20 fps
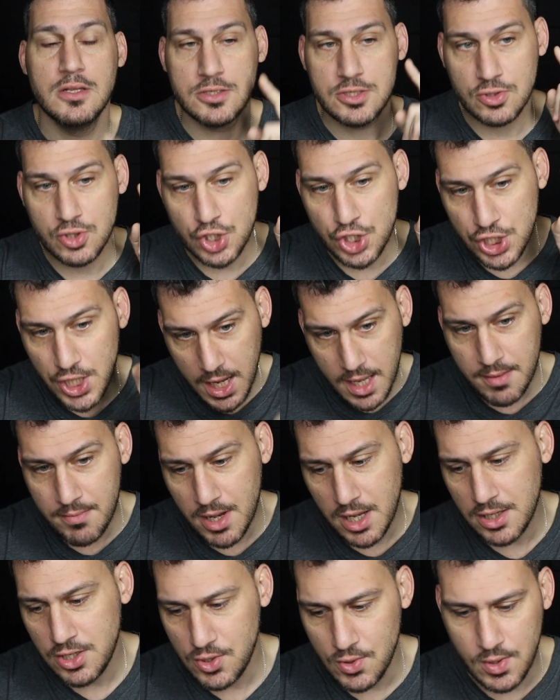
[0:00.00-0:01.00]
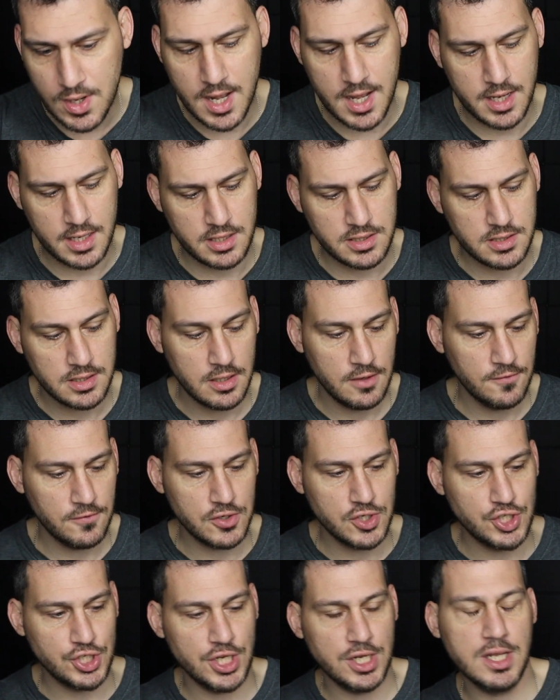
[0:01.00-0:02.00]
So shame on you guys
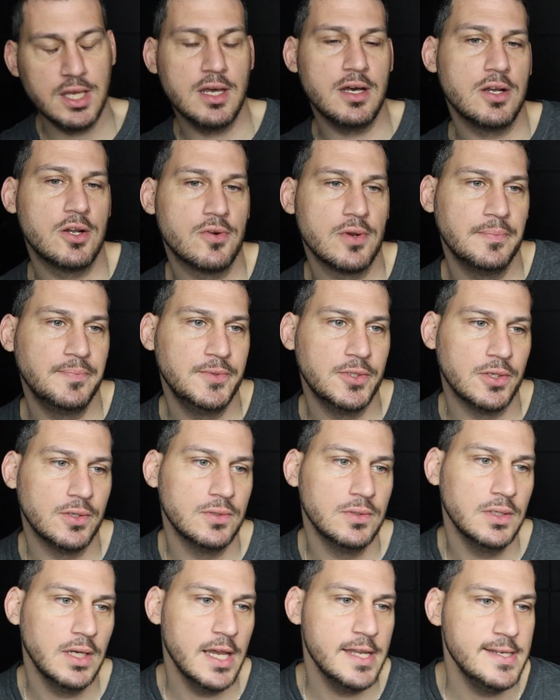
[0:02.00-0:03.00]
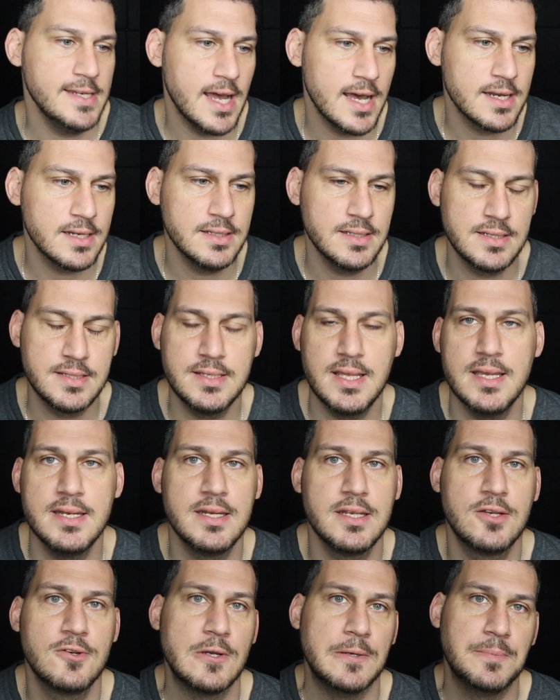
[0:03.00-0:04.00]
for shitting on crypto and not
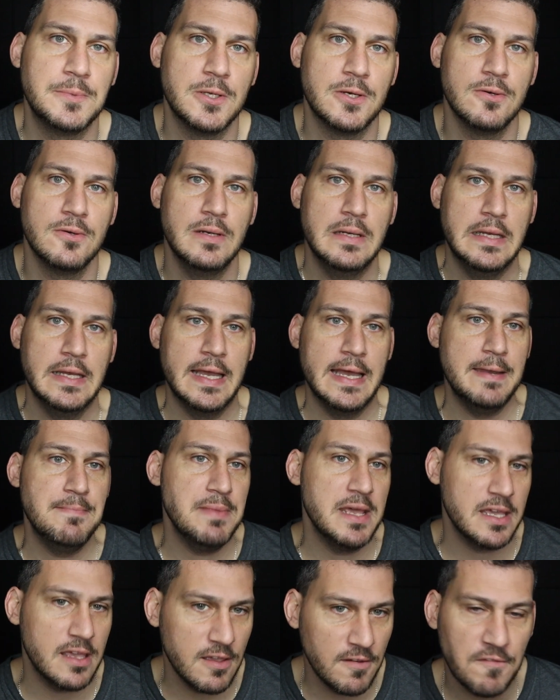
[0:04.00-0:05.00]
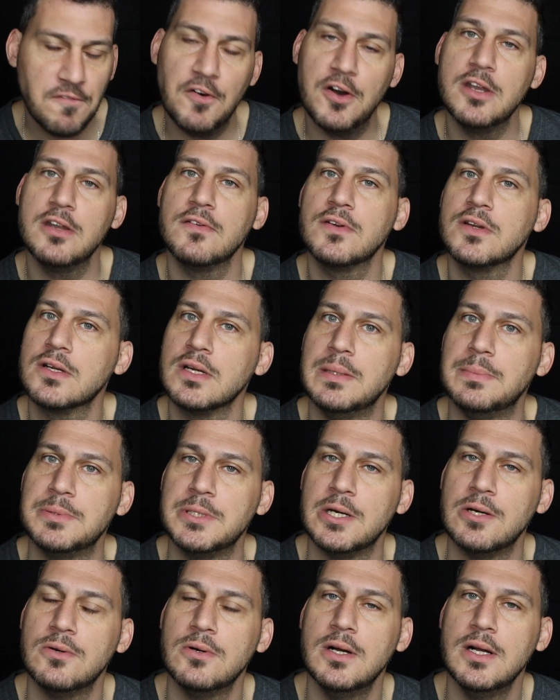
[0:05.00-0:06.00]
understanding crypto and making fun of
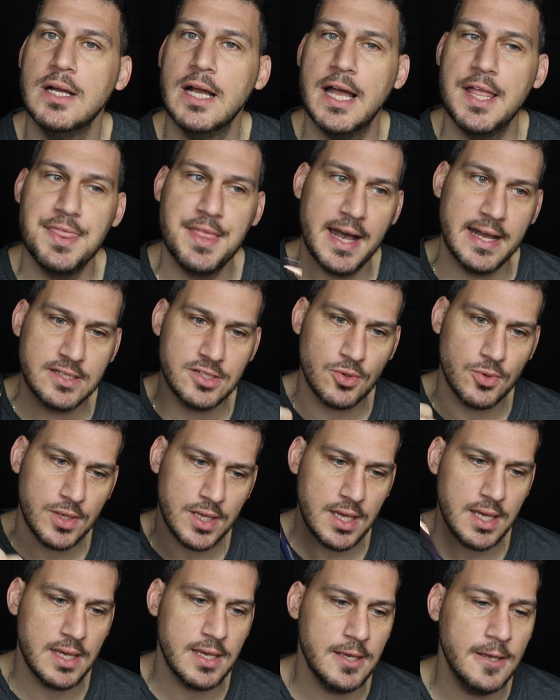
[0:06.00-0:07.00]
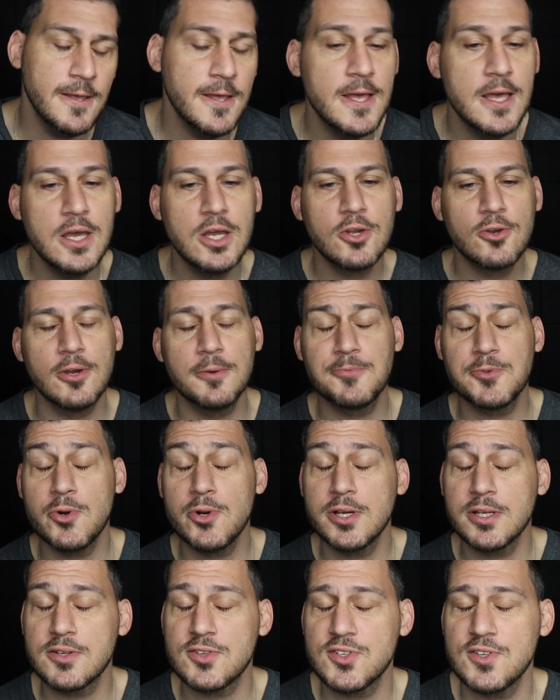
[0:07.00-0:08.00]
crypto. And that's okay. Crypto
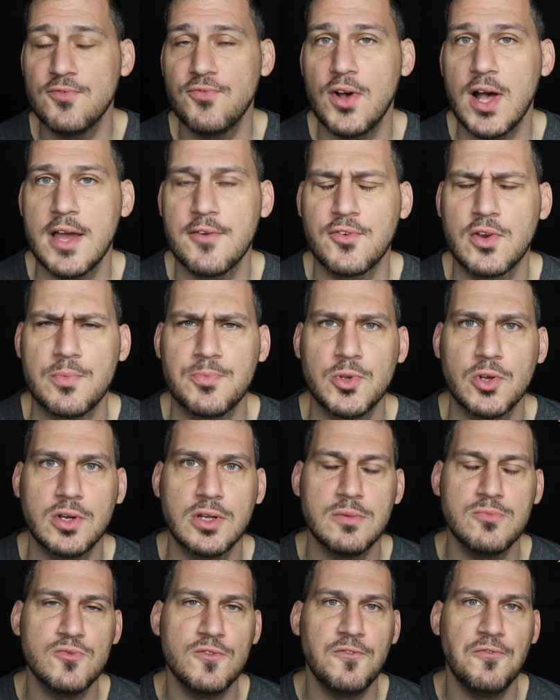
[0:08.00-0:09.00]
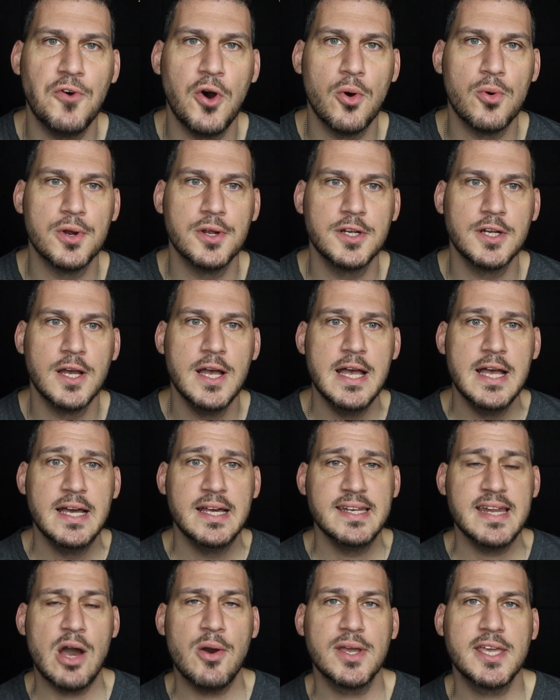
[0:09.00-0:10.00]
gonna survive, crypto gonna move forward.
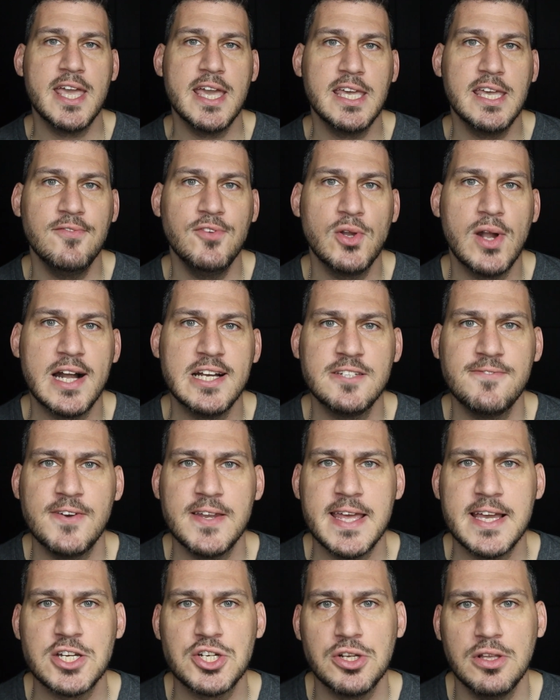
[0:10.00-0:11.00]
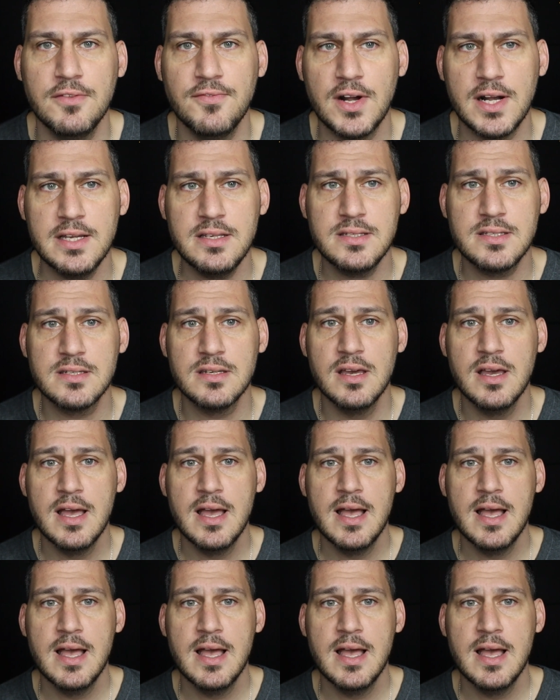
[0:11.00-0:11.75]
Now, I can't give you guys financial advice.